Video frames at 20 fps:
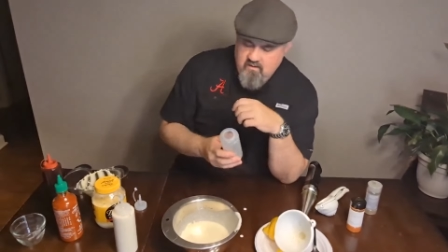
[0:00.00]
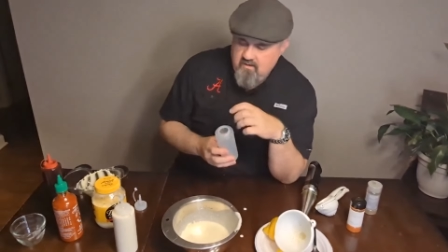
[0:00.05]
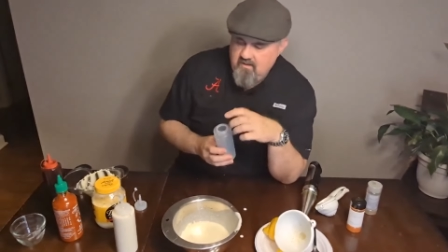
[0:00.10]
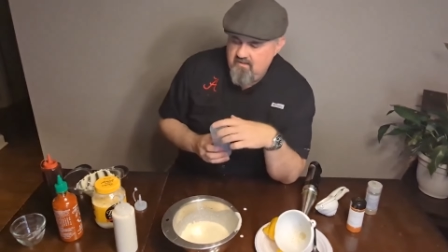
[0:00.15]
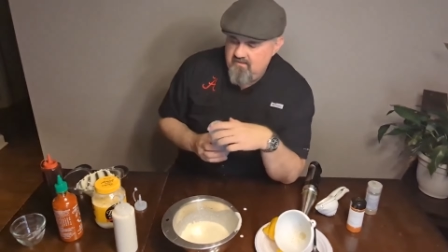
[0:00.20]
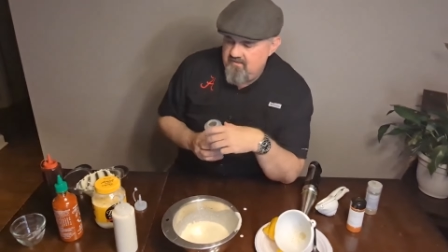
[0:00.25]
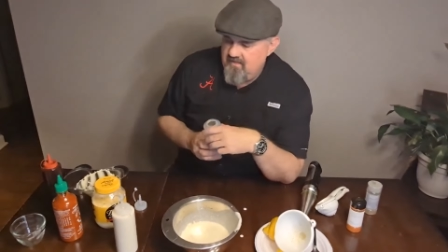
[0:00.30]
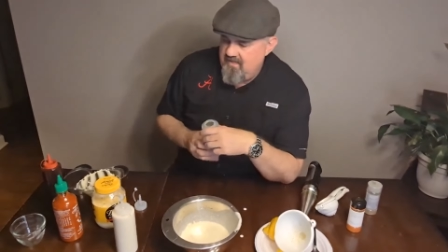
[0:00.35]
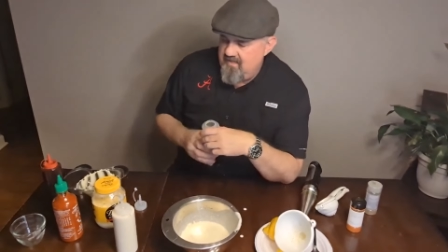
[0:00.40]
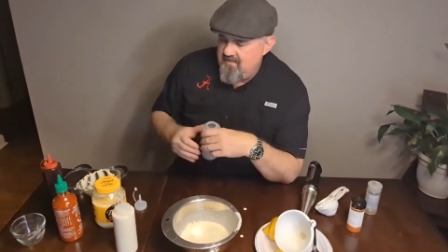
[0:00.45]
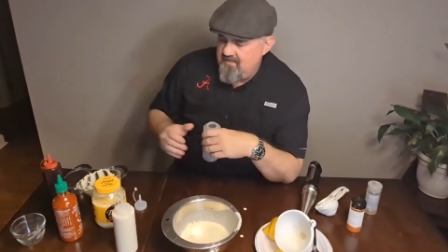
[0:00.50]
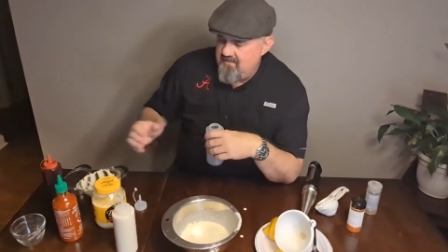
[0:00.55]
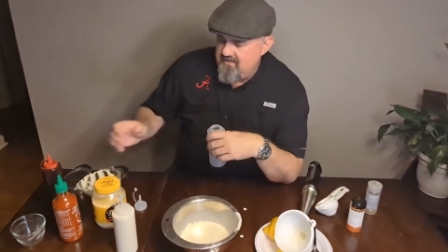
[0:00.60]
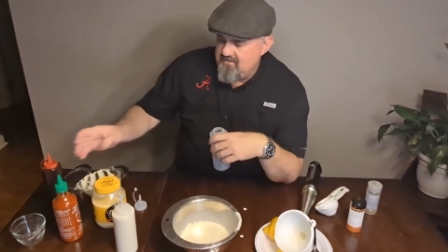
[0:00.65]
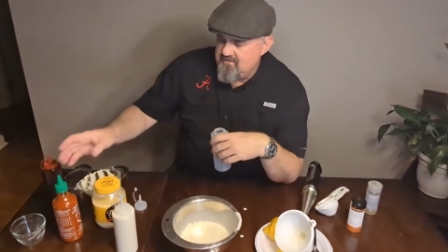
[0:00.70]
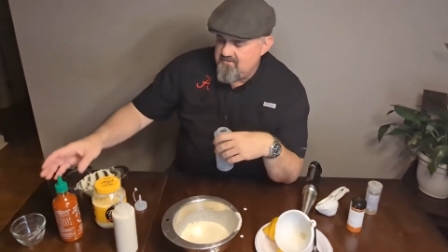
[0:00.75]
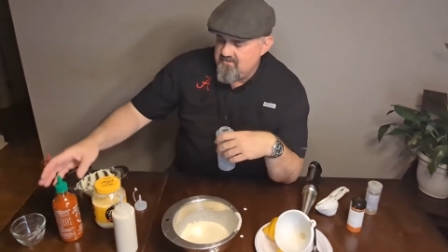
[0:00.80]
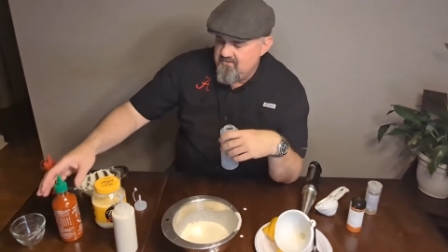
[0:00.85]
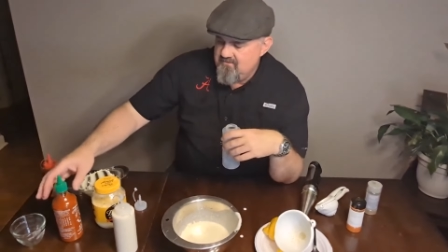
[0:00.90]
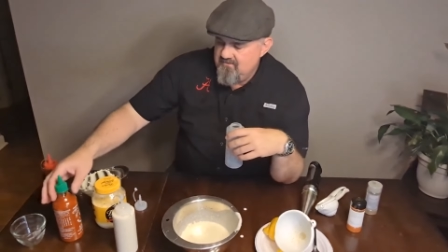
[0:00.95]
and that
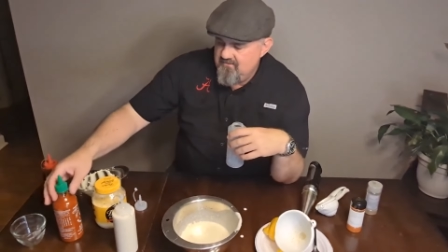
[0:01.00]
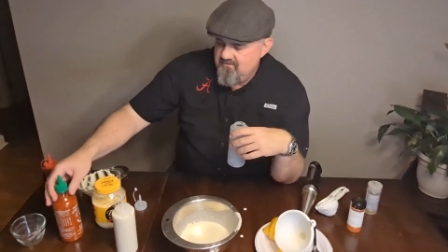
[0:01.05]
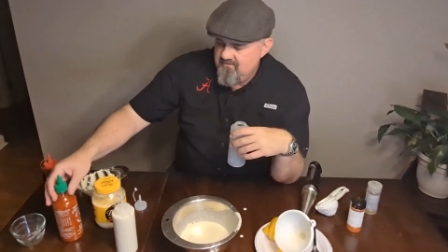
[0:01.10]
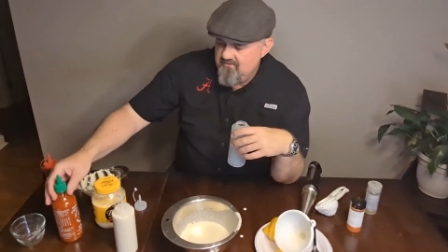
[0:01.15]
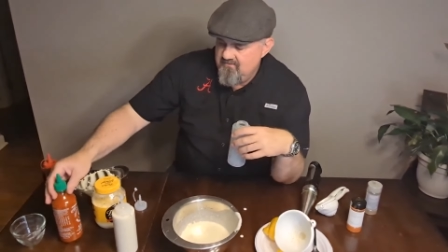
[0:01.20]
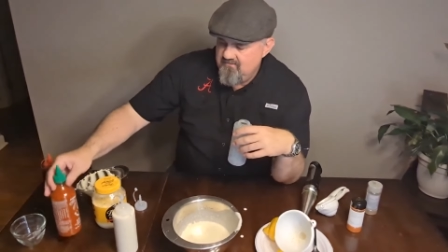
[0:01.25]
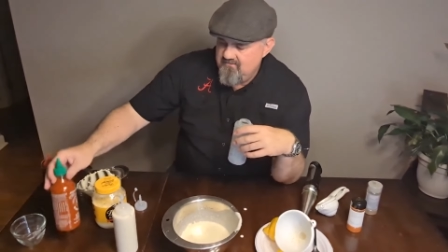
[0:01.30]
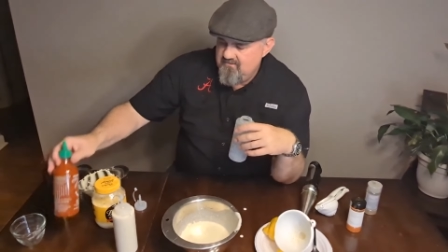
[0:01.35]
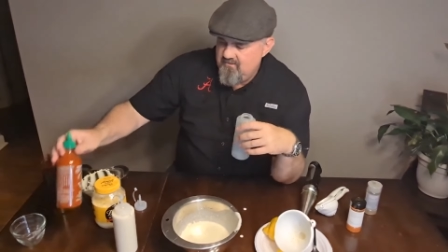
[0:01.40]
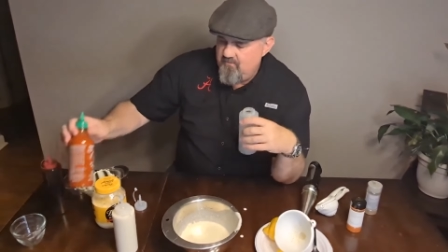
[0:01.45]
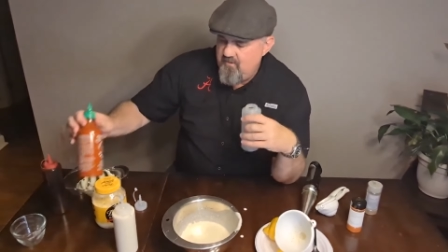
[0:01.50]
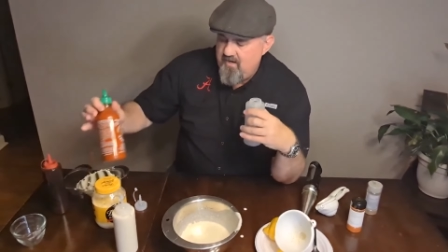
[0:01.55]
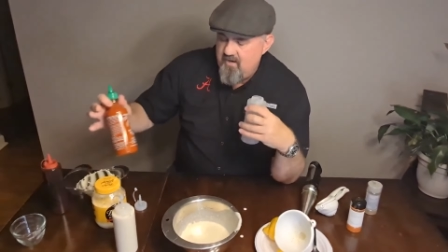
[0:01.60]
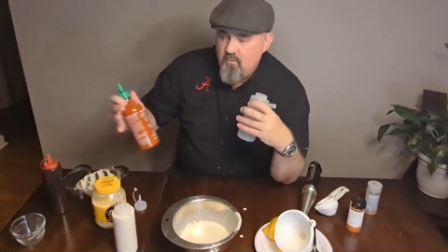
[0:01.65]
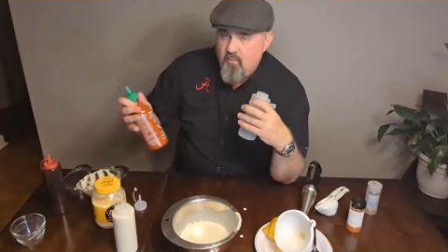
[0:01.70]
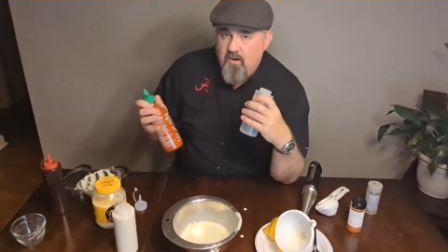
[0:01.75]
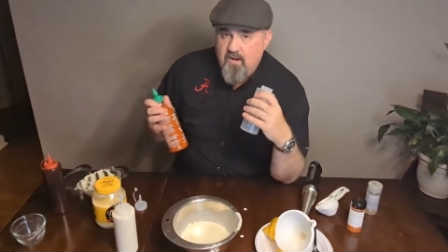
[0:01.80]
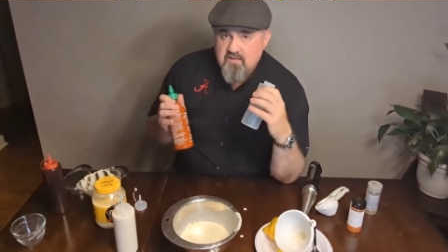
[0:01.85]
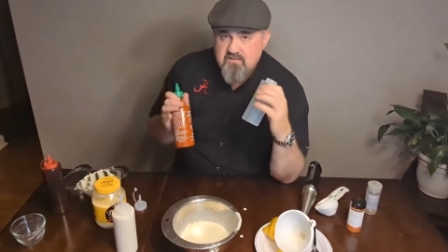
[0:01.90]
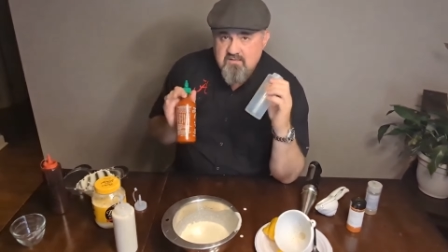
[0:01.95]
is to
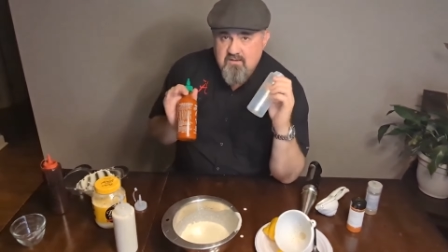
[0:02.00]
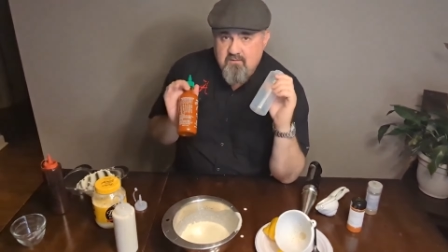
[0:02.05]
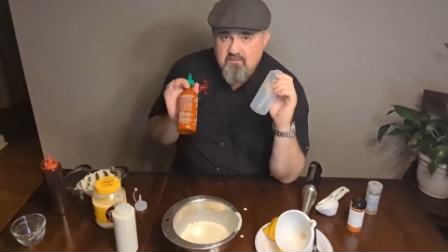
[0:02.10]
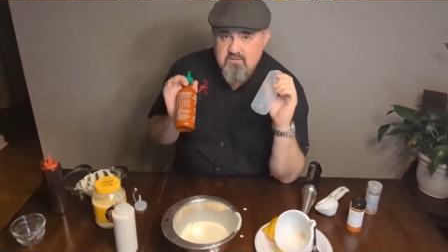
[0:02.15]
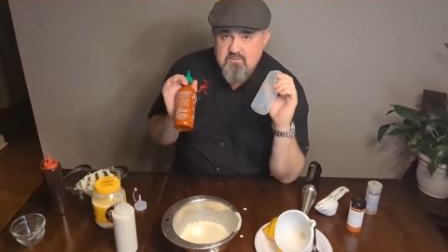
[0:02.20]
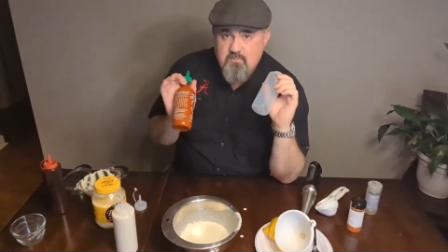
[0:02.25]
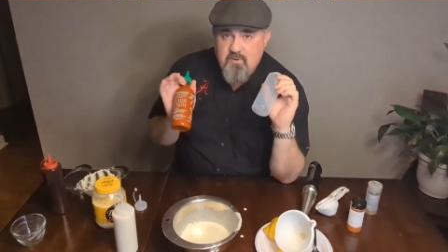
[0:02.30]
make white sauce